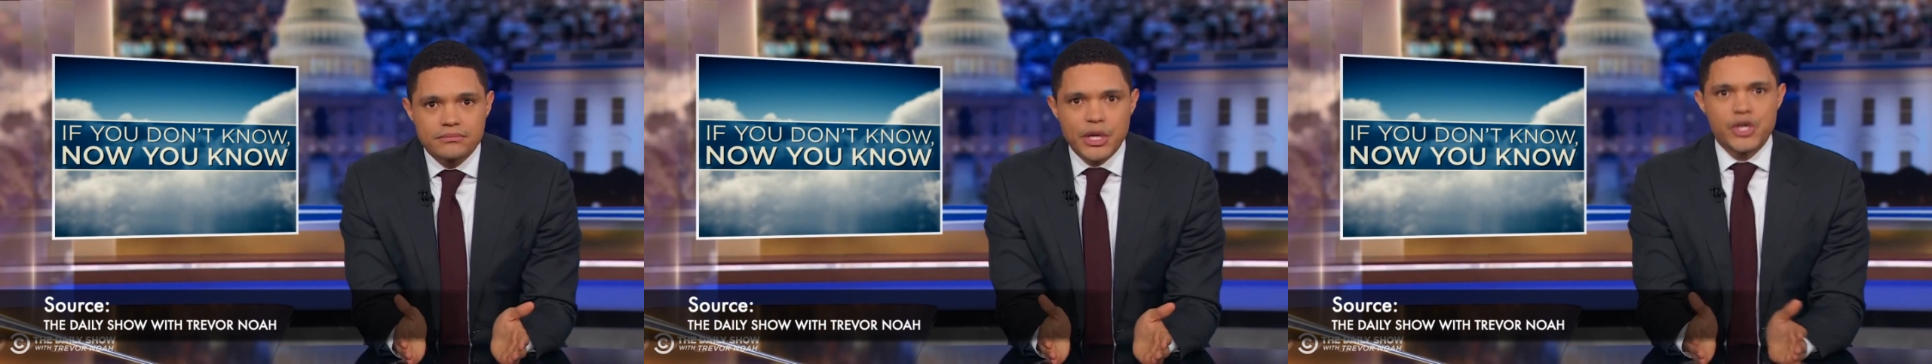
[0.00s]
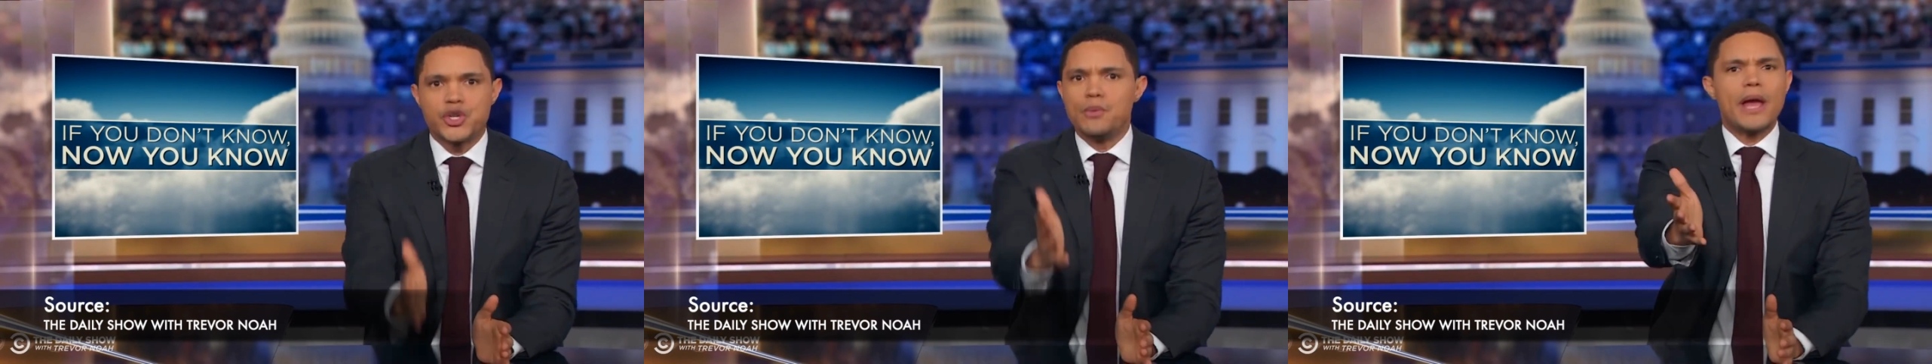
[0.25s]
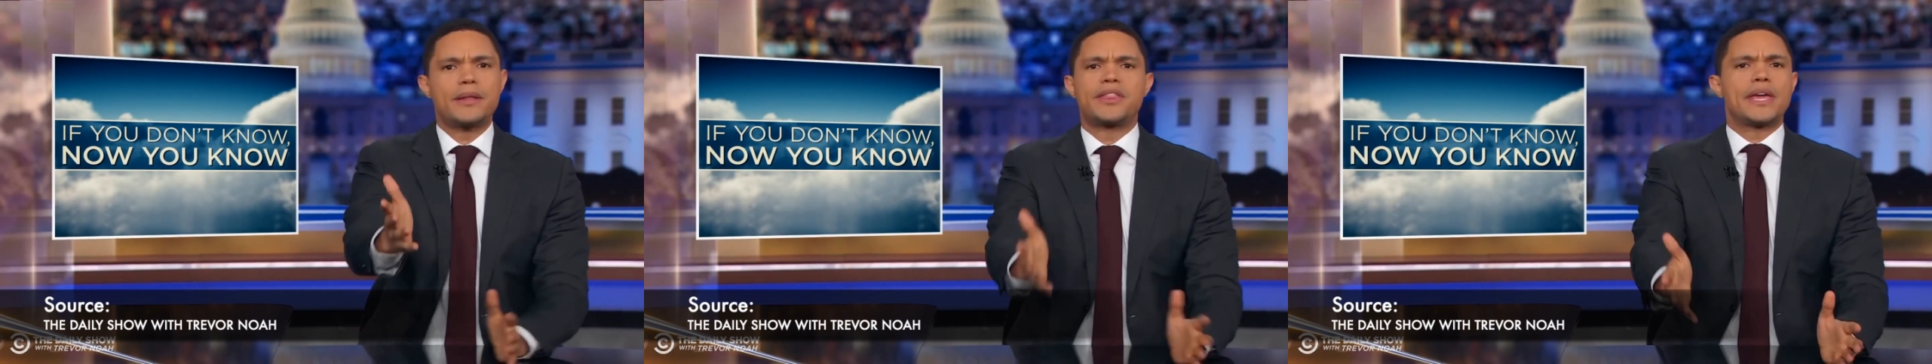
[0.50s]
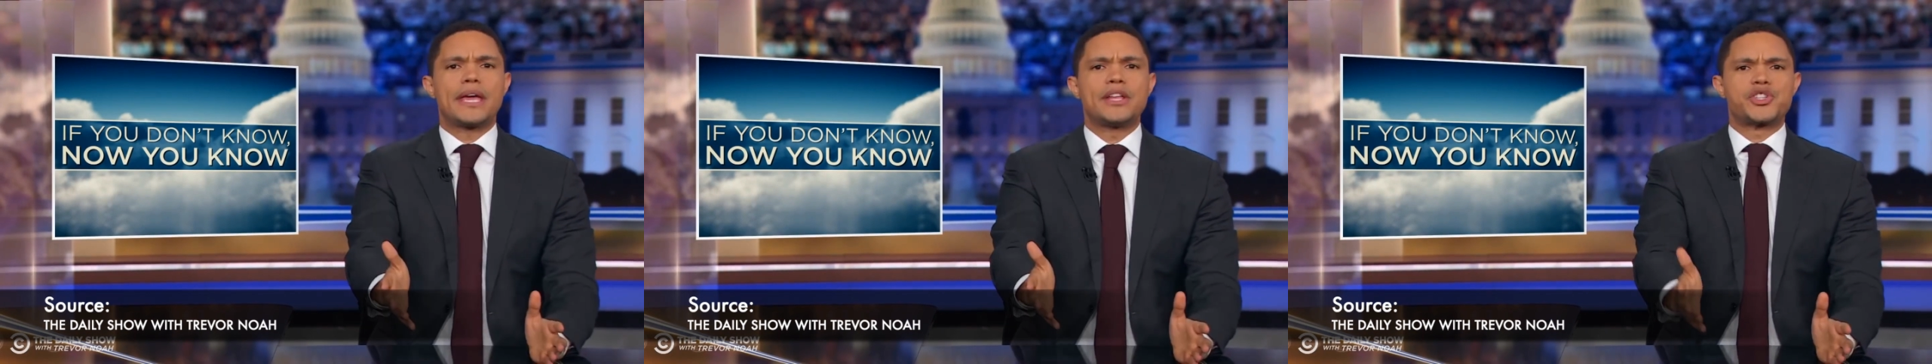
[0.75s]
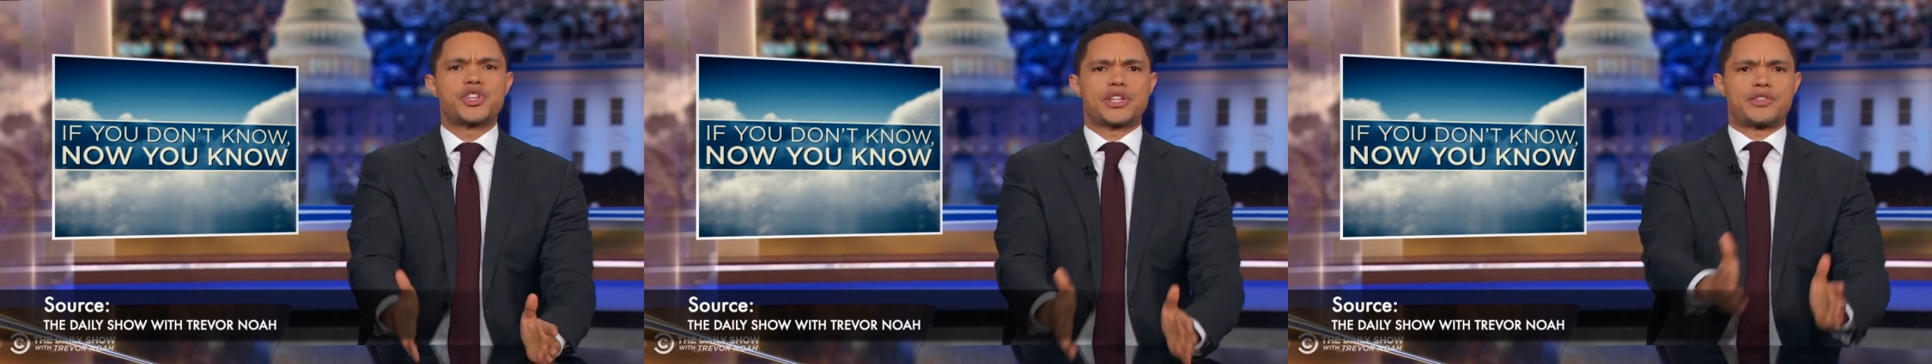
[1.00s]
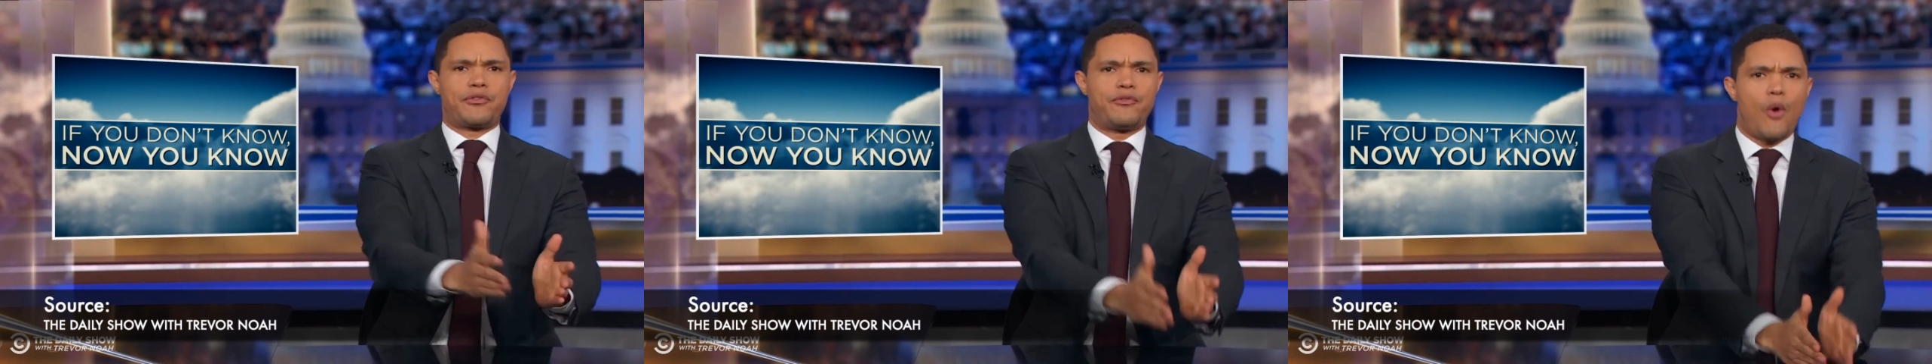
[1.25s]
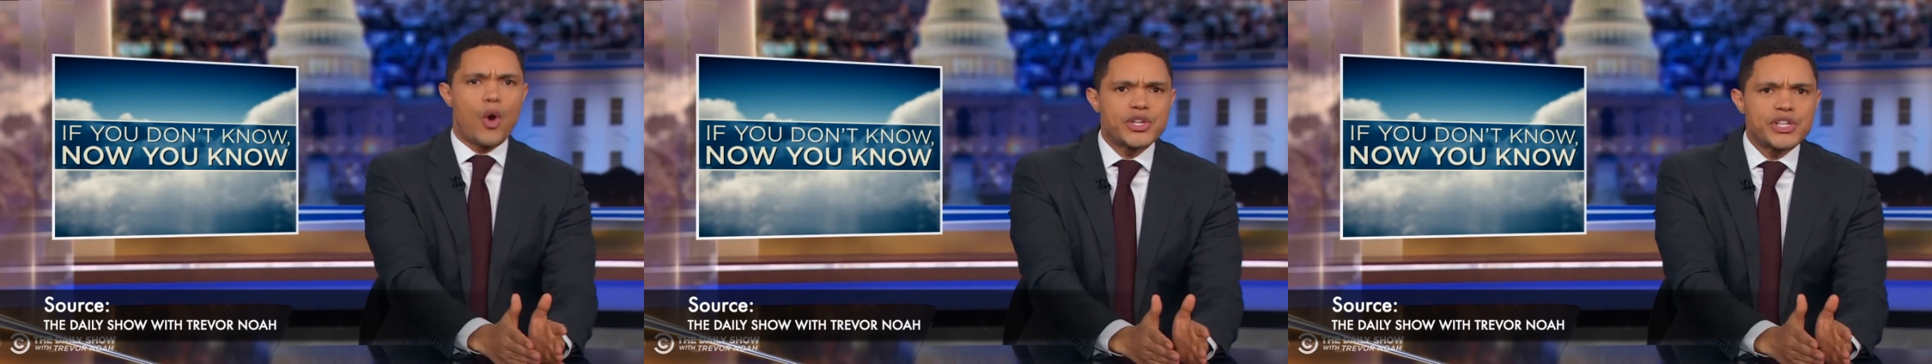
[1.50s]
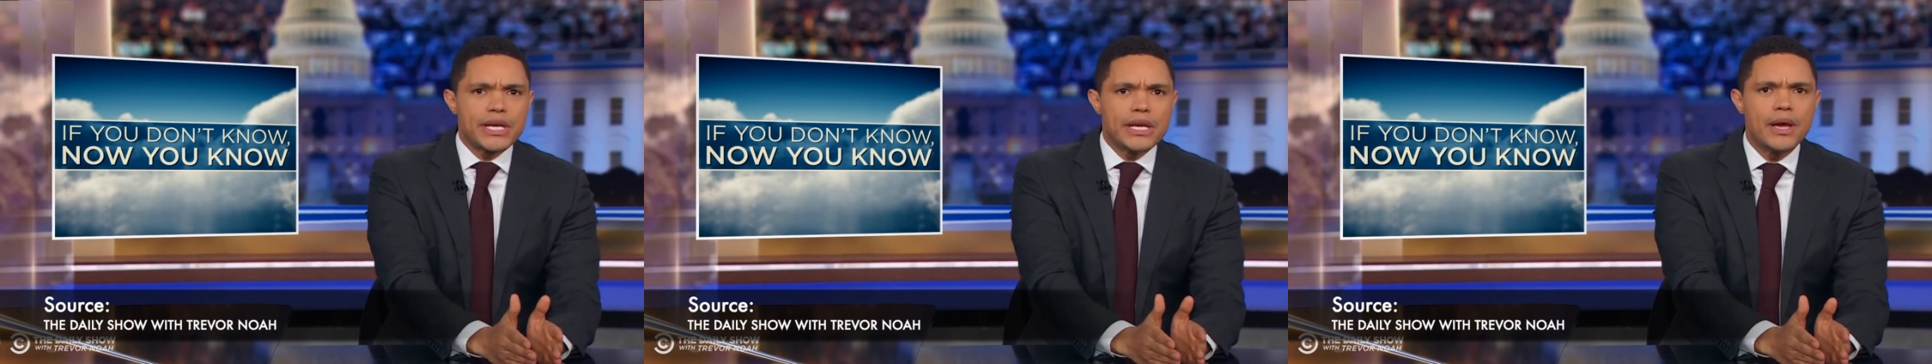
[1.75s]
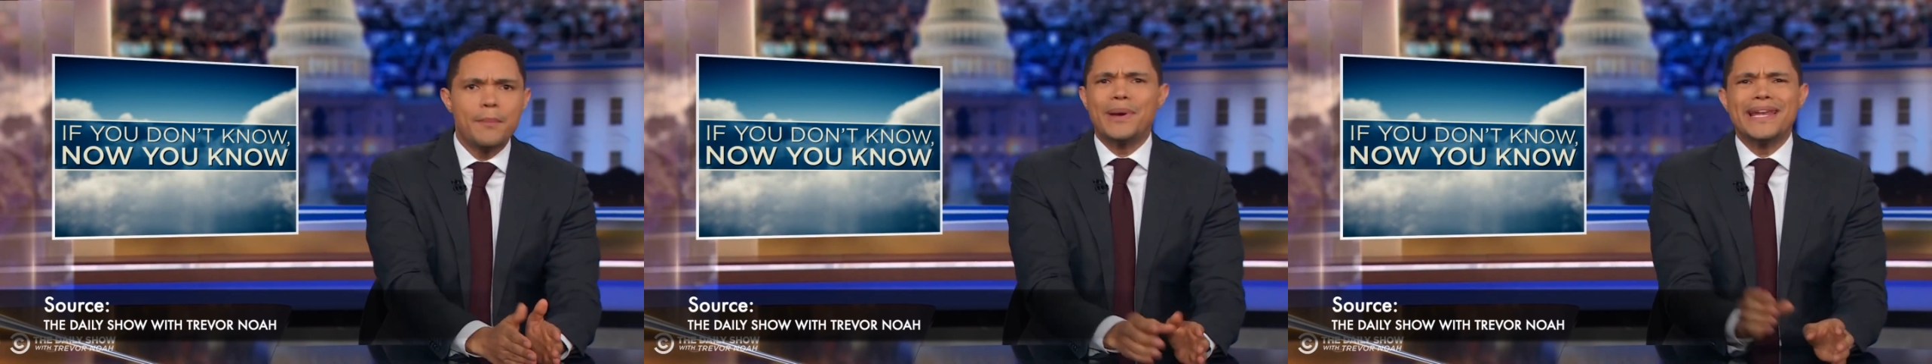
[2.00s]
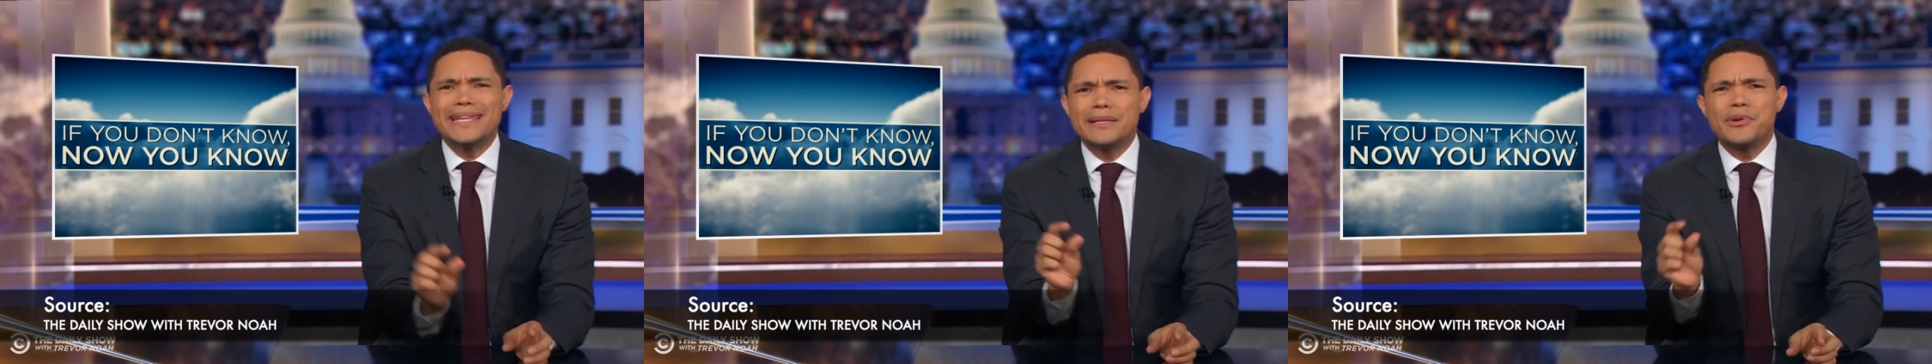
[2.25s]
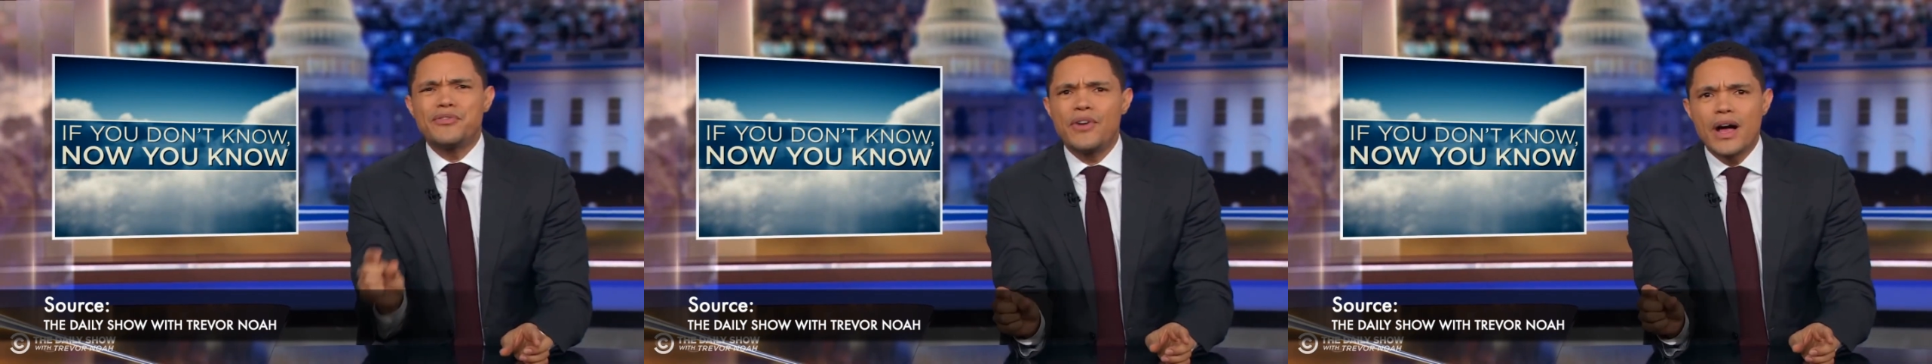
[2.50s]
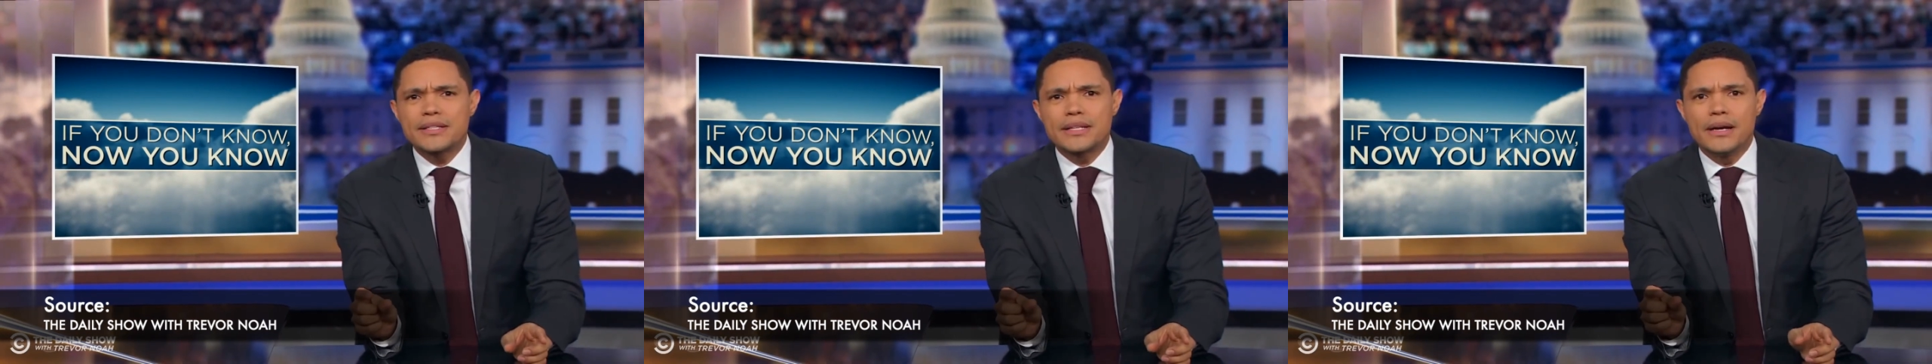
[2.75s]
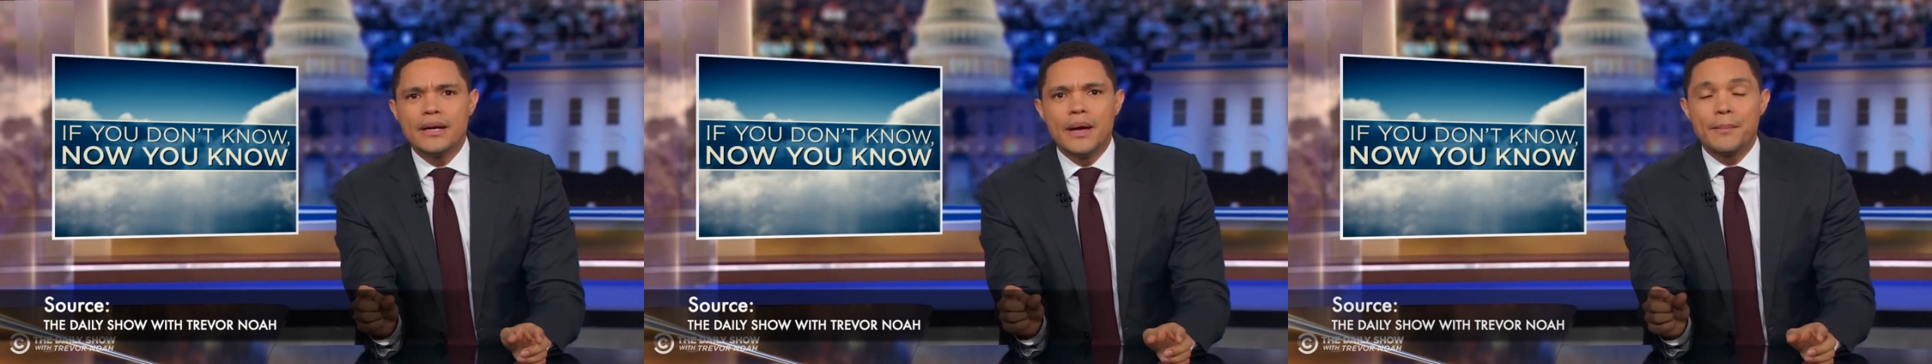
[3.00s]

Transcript: Because you might think it's just 4G, but a little bit faster.